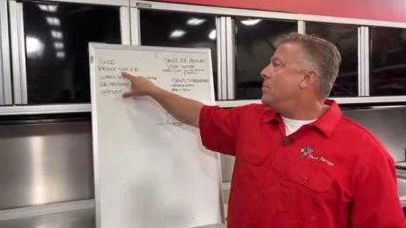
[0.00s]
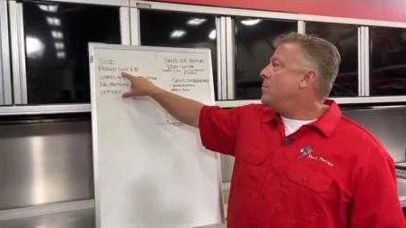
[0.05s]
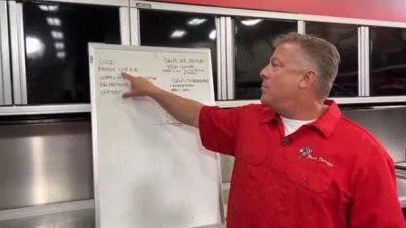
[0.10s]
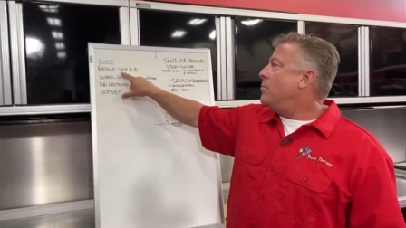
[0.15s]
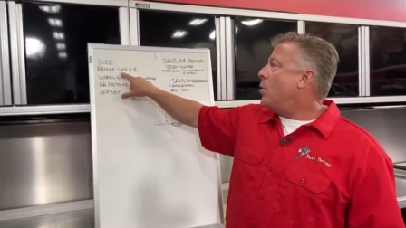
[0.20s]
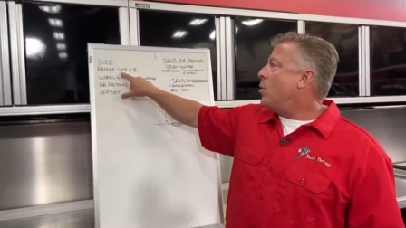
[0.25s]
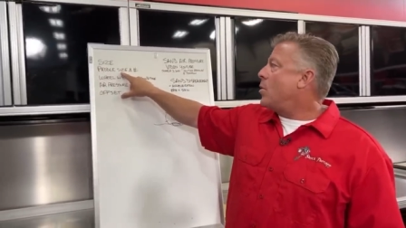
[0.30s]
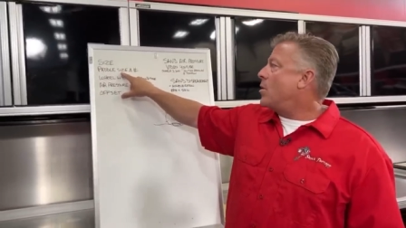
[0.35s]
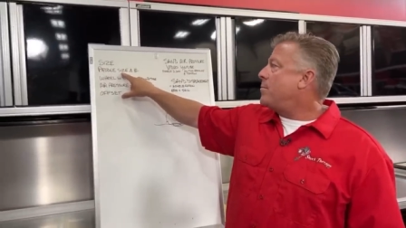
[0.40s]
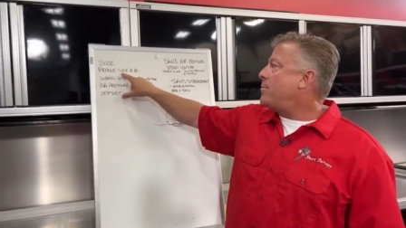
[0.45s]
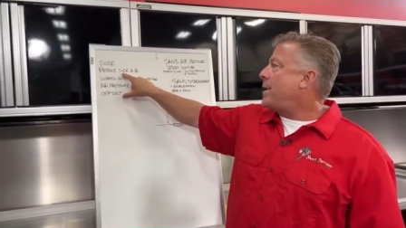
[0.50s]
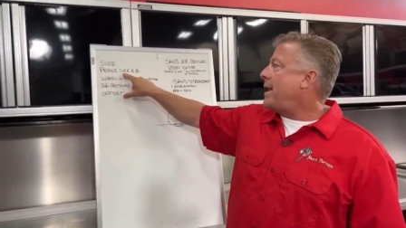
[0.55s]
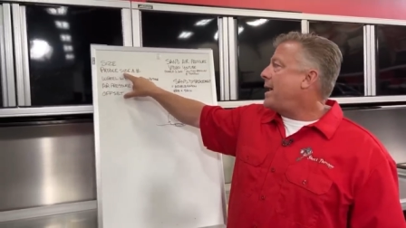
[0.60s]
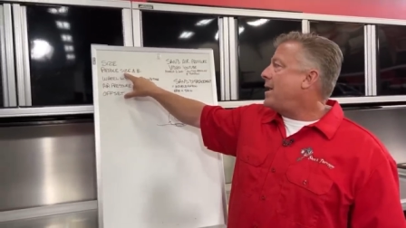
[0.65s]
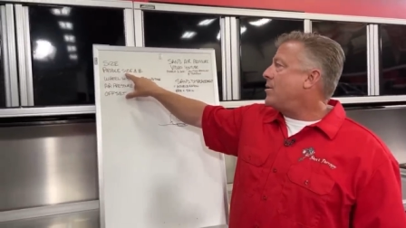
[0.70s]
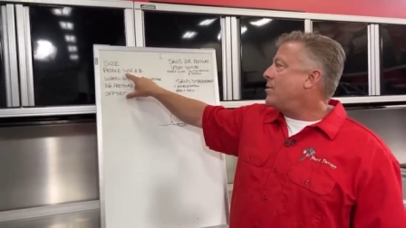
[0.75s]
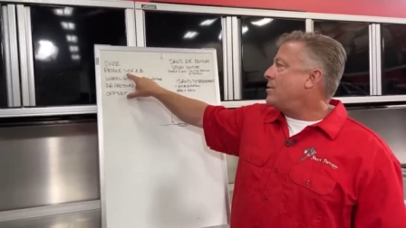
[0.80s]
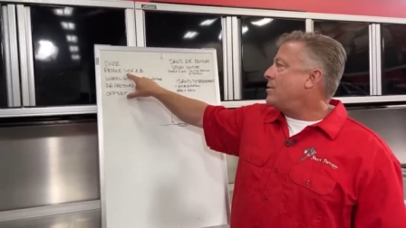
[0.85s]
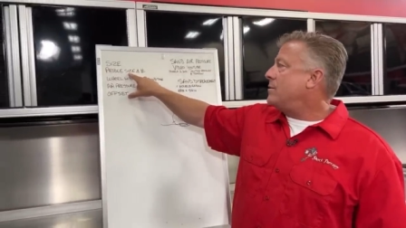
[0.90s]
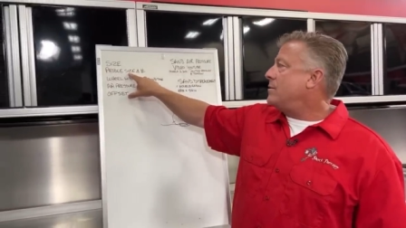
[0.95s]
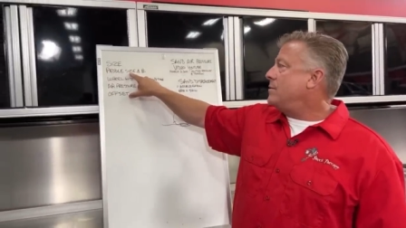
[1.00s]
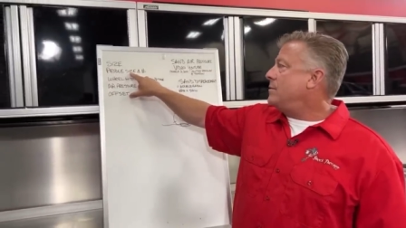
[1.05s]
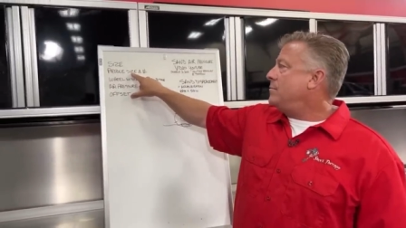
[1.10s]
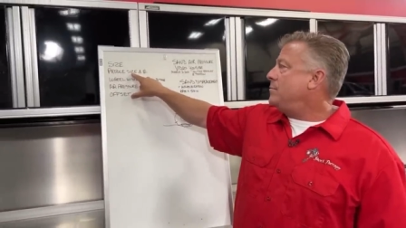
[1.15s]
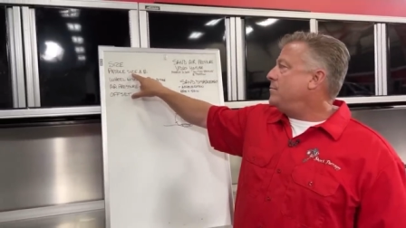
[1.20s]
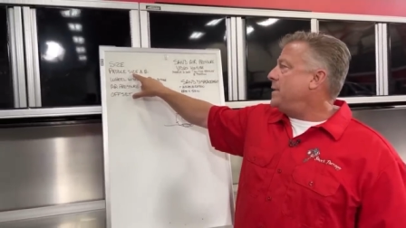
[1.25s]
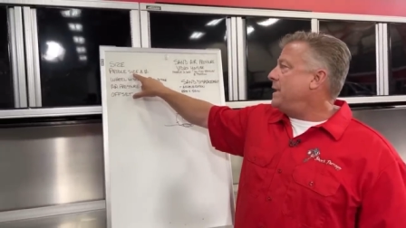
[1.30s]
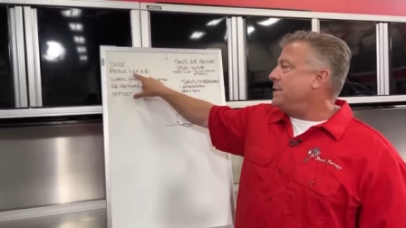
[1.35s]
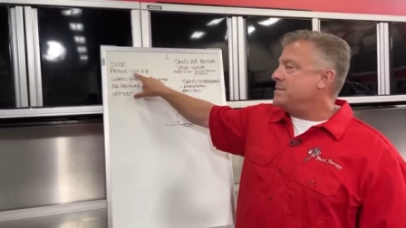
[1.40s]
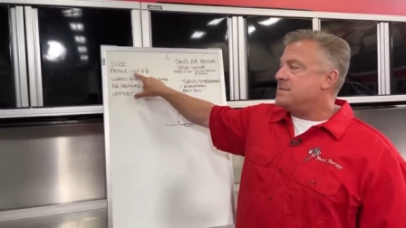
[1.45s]
More power
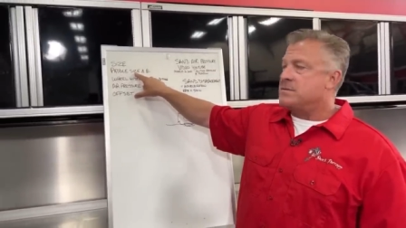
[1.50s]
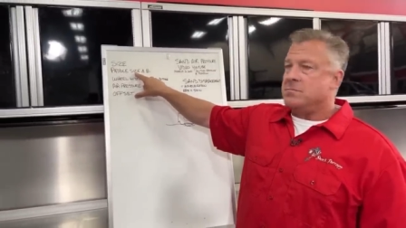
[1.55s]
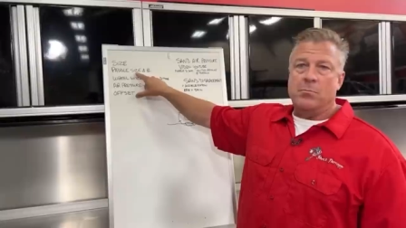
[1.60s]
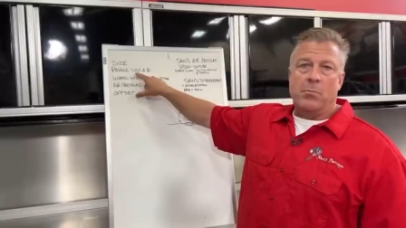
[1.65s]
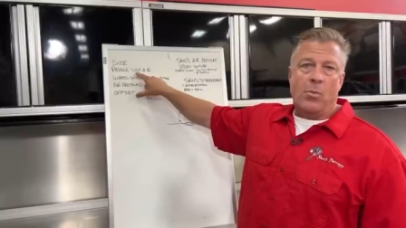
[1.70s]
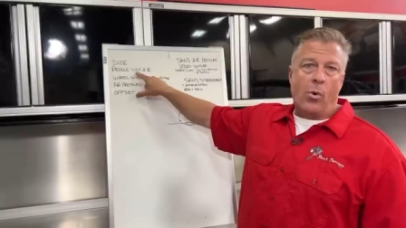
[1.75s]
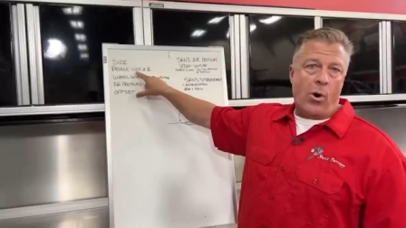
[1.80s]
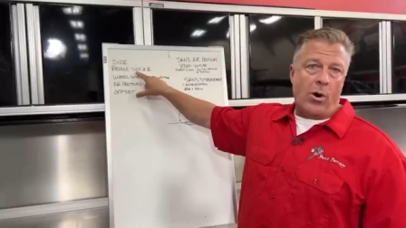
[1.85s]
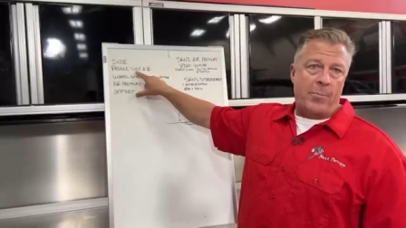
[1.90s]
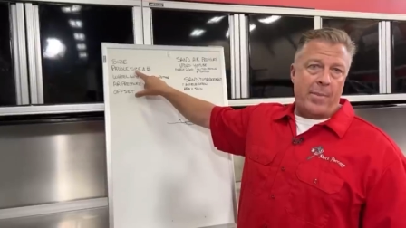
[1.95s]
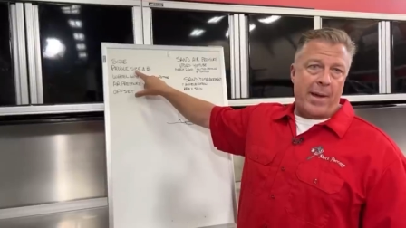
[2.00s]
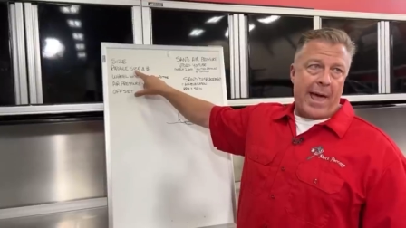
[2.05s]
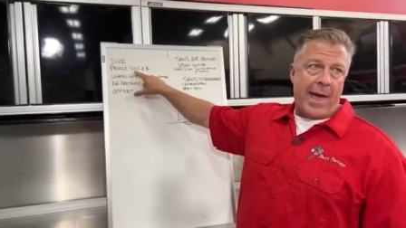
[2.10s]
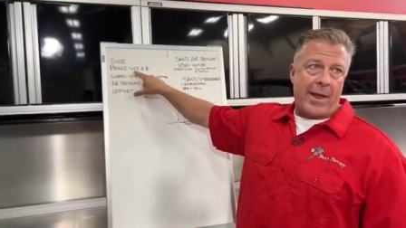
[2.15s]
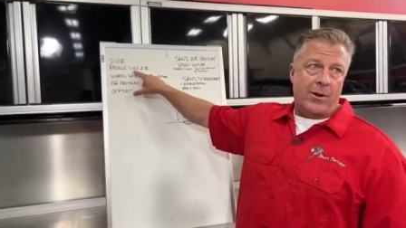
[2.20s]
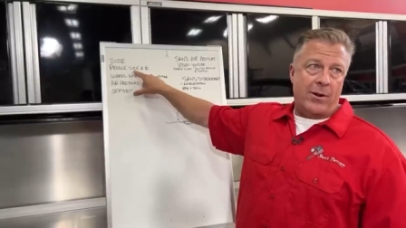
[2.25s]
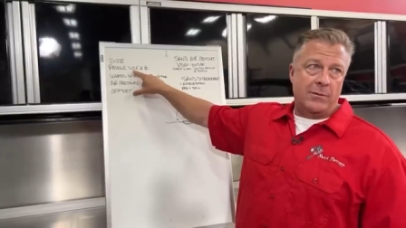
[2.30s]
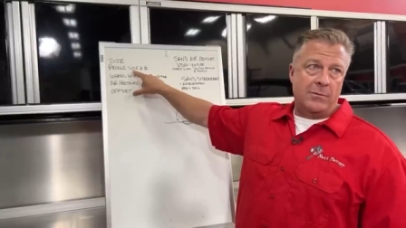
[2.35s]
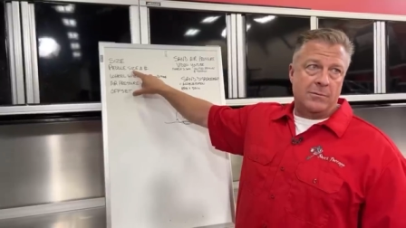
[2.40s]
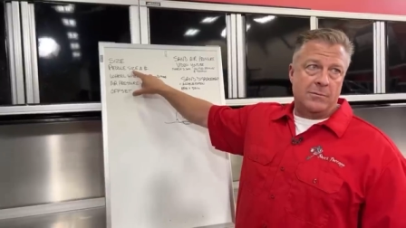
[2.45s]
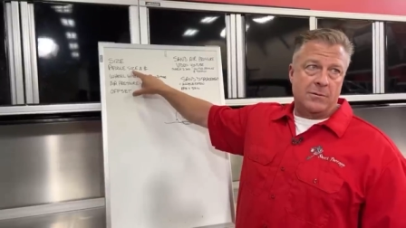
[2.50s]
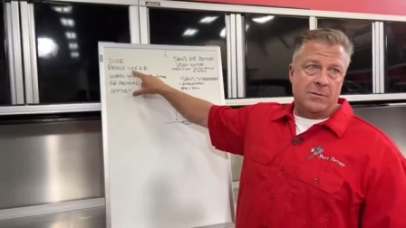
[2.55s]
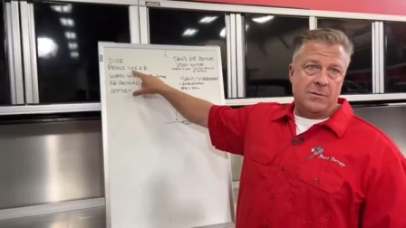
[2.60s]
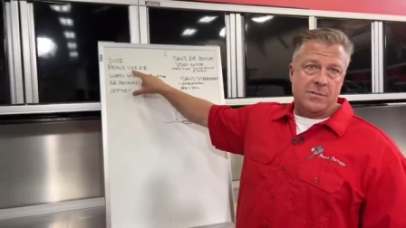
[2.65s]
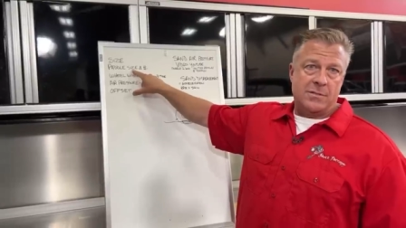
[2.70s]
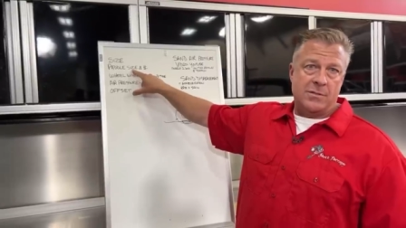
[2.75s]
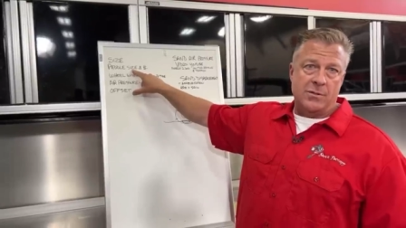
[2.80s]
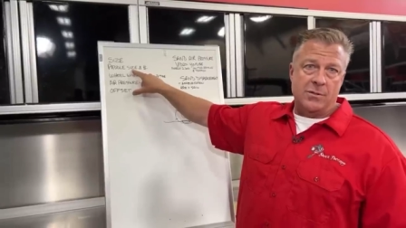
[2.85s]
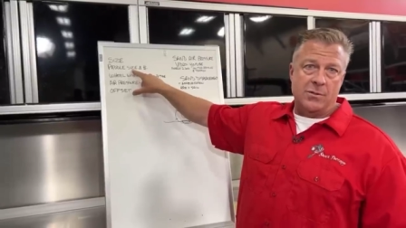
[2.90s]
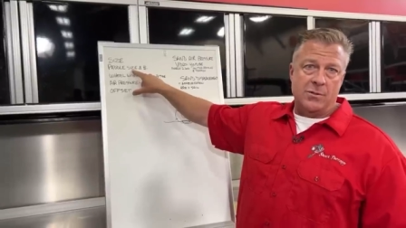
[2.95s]
means more paddle
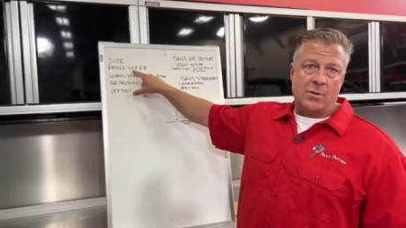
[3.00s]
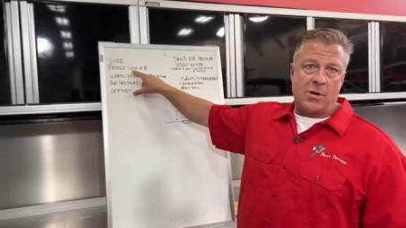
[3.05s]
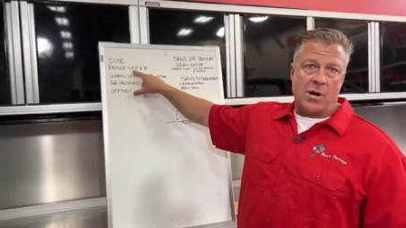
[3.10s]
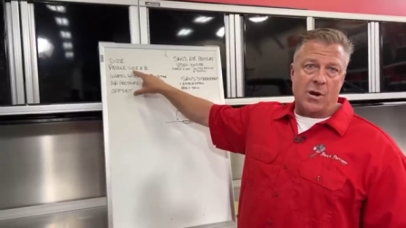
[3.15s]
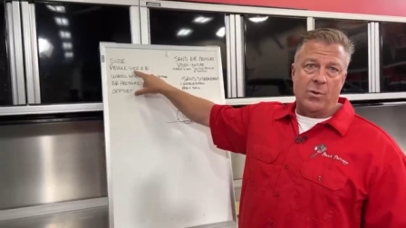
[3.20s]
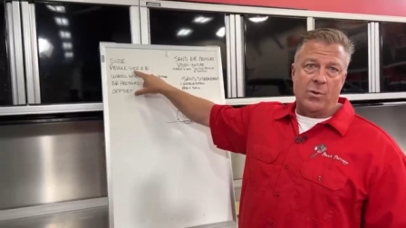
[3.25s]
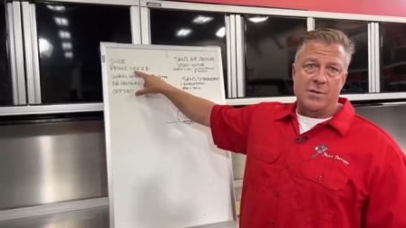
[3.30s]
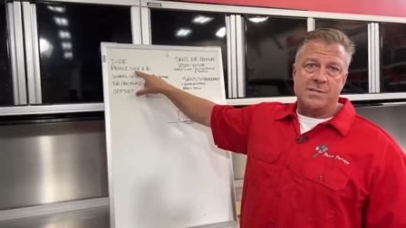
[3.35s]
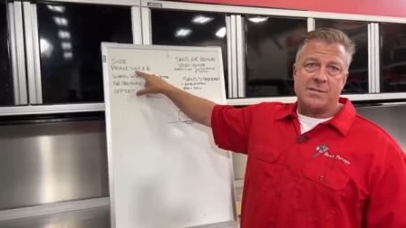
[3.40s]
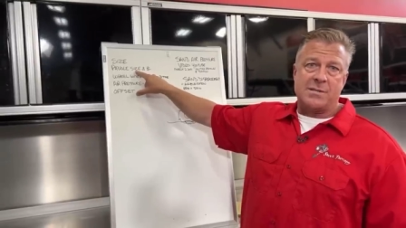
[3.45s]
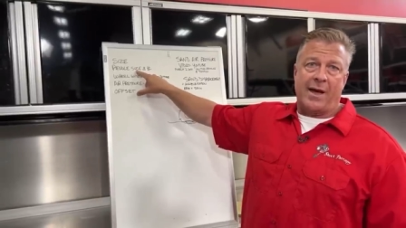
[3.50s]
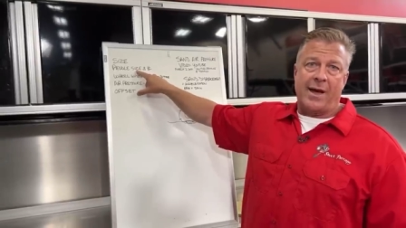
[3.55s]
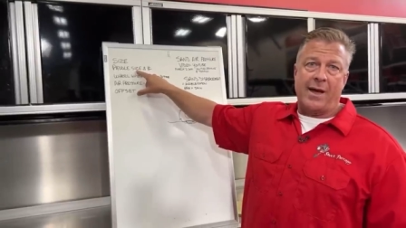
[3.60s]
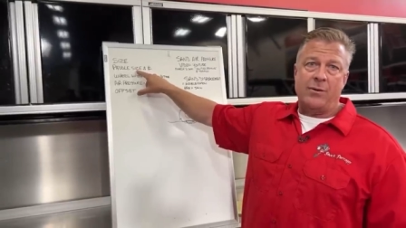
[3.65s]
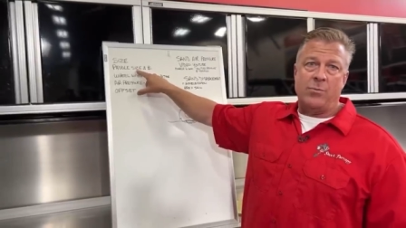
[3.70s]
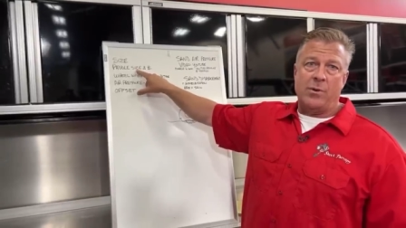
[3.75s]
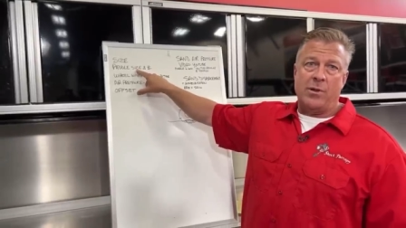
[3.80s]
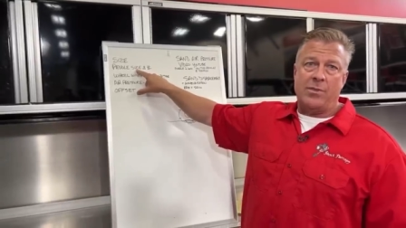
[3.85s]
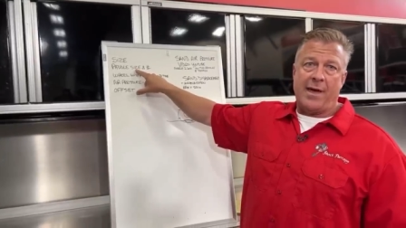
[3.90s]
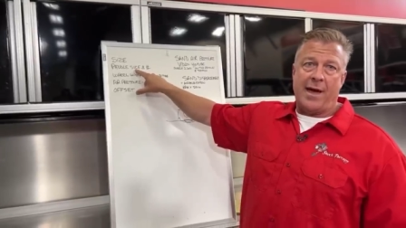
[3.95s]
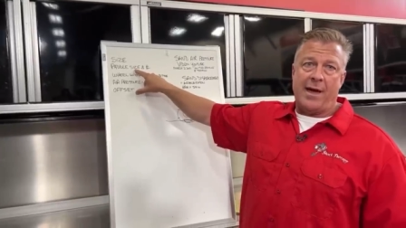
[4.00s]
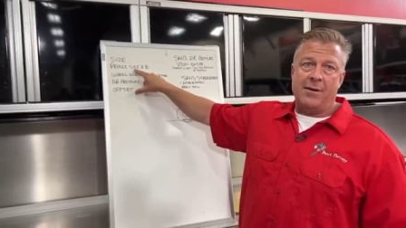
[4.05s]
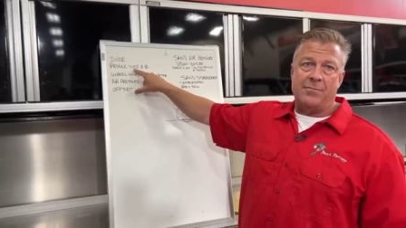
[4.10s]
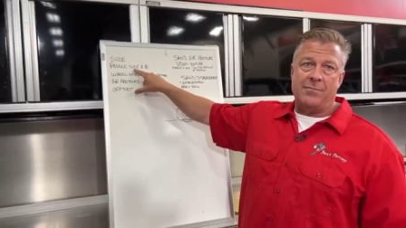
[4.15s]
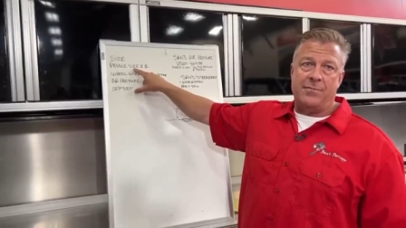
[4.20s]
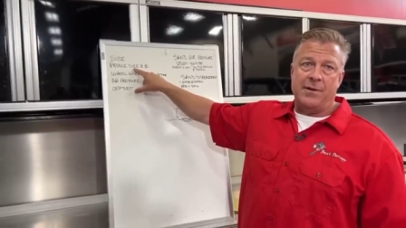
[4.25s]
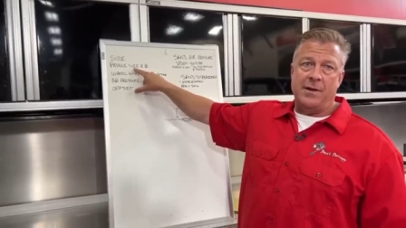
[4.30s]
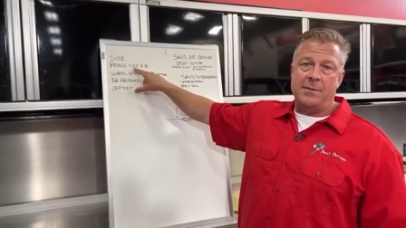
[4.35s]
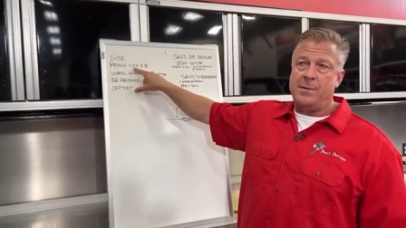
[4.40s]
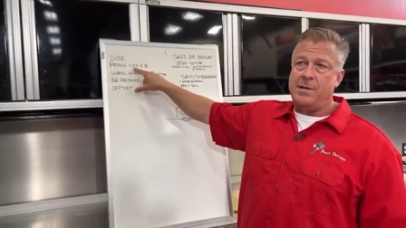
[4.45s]
to coincide with
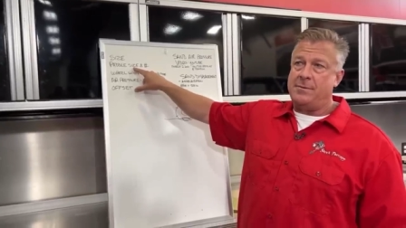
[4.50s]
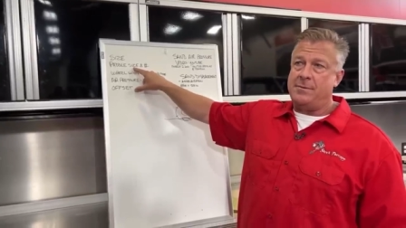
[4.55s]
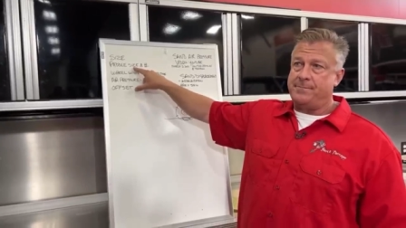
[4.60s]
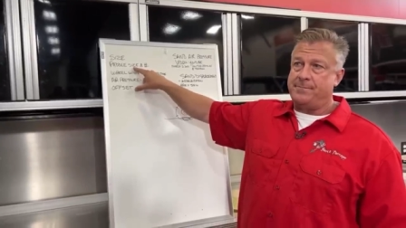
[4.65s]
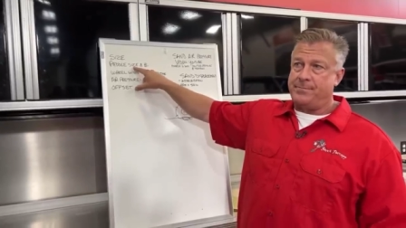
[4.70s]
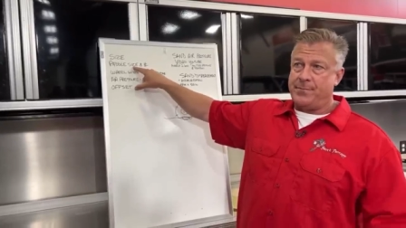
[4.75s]
that fitment